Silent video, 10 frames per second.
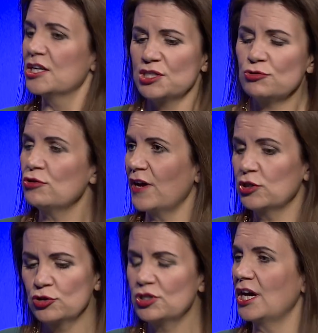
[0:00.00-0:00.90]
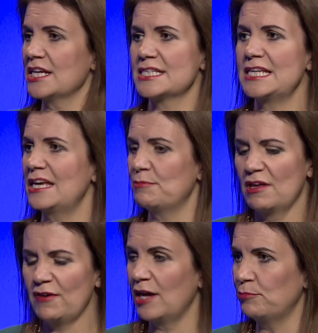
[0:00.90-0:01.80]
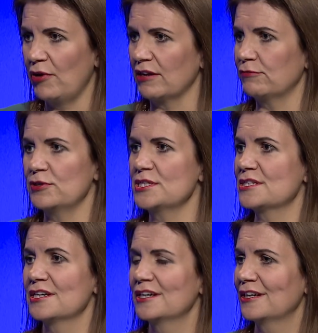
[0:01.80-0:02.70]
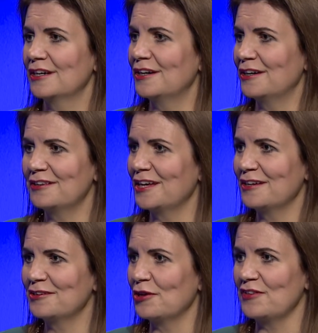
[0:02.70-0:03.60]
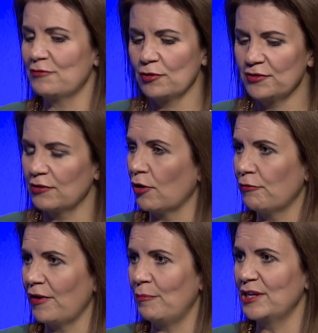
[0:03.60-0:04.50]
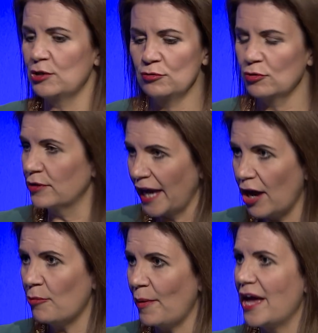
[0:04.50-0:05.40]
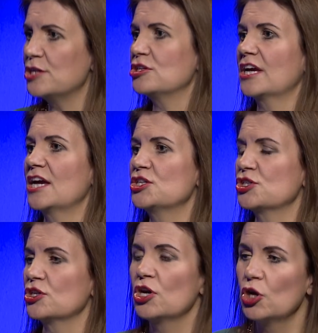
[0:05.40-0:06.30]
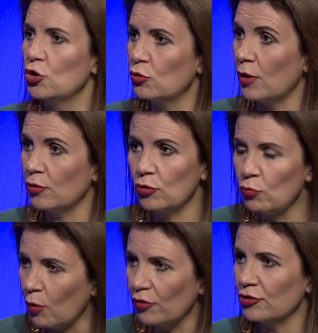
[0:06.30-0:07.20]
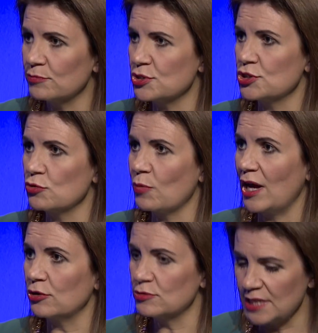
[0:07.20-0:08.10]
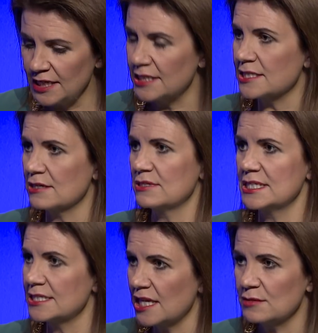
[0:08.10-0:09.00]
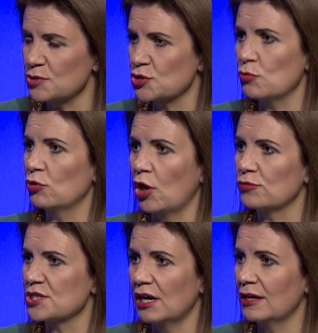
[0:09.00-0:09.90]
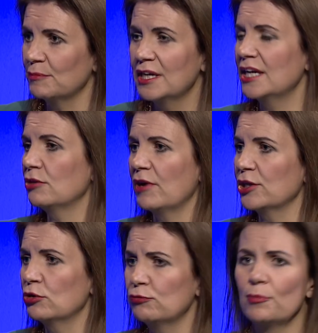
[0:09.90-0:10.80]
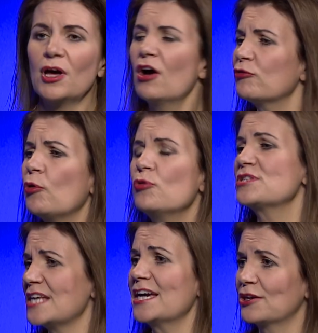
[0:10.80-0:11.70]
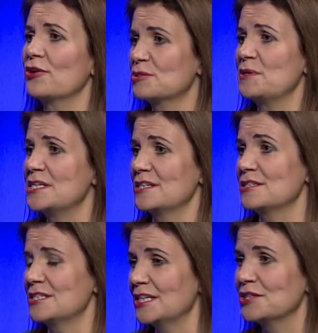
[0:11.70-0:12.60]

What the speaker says: Children who've had a good night's sleep, they've had breakfast. Yes. They've got family who care about education, who want them to do well, who take it seriously, send them to school on time, in the right uniform. Of course, they're going to be easier to teach.